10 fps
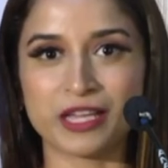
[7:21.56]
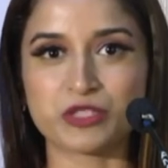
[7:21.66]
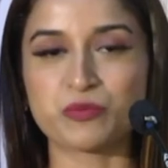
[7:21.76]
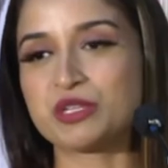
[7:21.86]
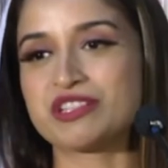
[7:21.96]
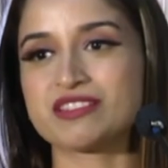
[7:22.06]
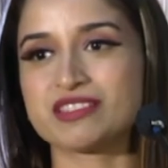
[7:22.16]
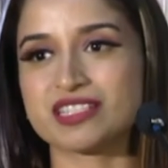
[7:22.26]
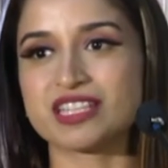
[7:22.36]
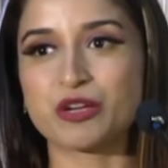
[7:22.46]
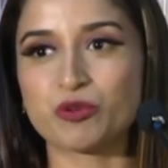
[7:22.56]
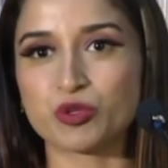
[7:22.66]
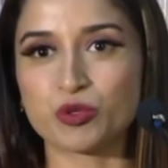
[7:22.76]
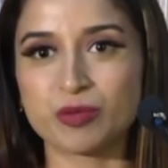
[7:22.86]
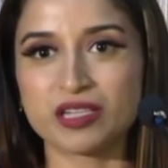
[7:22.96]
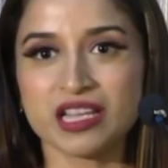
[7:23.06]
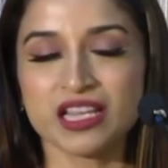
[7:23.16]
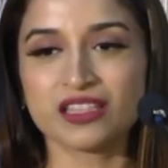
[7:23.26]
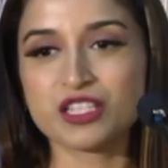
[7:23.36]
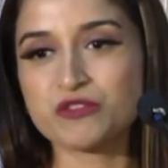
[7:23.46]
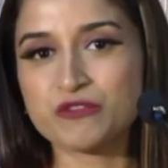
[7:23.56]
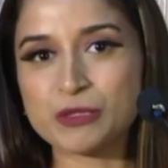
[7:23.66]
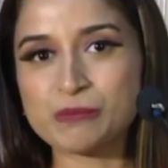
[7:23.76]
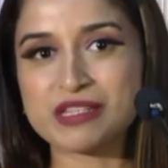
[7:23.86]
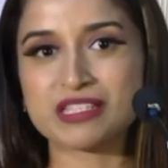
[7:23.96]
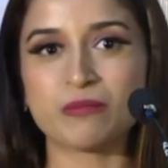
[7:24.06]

experience in taekwondo but this film is